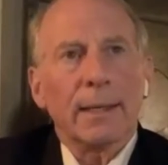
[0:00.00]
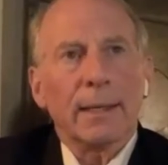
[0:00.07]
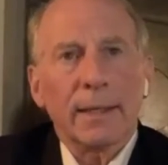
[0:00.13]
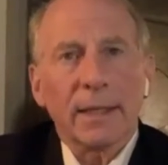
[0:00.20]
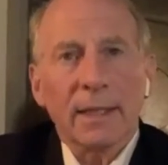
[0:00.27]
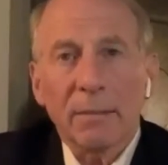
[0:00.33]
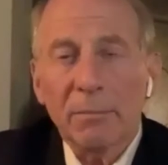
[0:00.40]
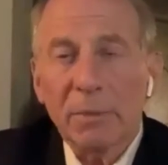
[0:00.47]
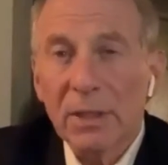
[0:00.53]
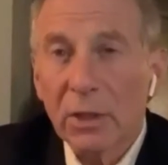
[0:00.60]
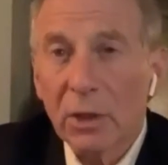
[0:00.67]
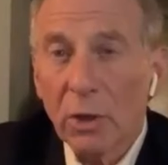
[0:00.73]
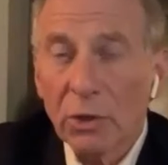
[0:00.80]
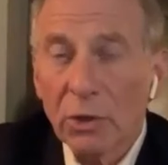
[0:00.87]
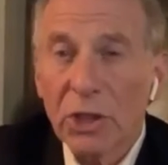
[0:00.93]
It can be
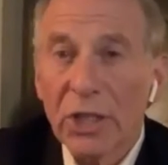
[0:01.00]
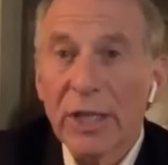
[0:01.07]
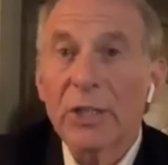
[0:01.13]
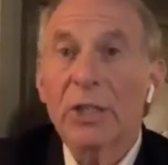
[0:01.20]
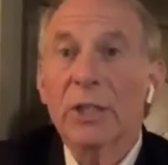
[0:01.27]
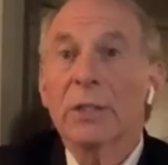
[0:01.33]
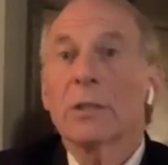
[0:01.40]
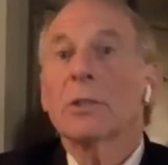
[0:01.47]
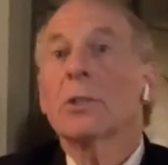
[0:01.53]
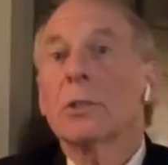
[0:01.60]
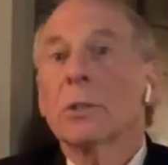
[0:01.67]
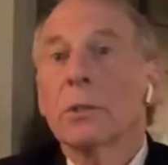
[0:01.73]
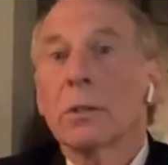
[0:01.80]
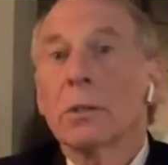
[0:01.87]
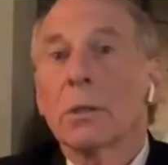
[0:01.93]
negotiations,
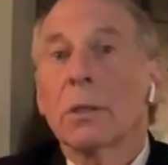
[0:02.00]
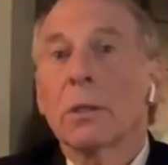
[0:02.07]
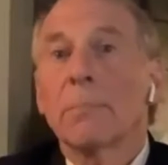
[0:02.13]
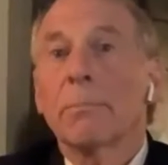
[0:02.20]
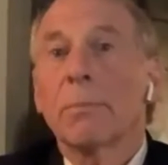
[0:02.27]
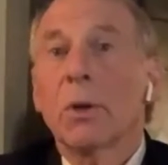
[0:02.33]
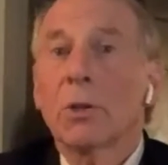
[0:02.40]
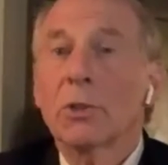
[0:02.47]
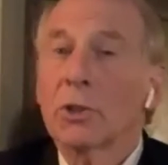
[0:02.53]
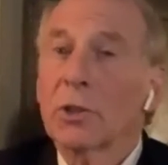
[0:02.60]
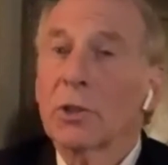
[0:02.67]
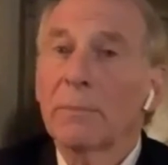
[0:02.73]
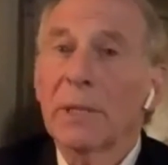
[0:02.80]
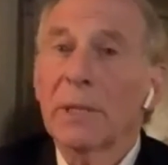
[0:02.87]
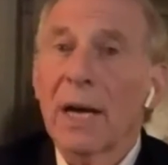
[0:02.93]
but also
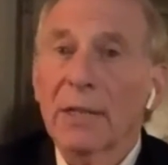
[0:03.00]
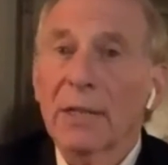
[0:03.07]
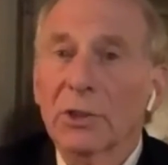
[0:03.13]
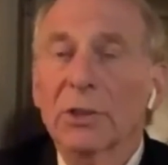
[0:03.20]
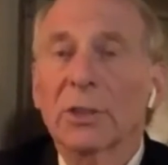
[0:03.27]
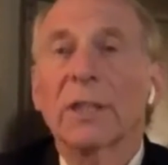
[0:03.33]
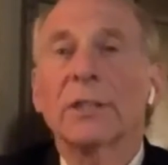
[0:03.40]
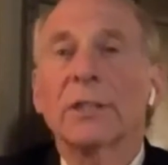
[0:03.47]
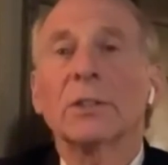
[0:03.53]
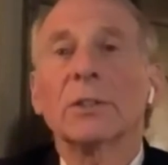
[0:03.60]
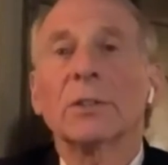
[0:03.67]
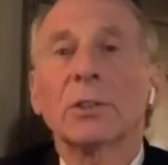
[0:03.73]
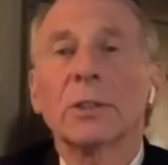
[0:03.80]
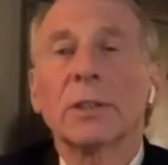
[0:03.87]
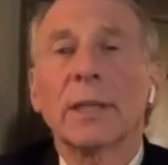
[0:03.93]
can be
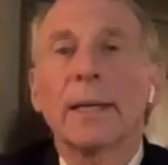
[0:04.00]
consultations.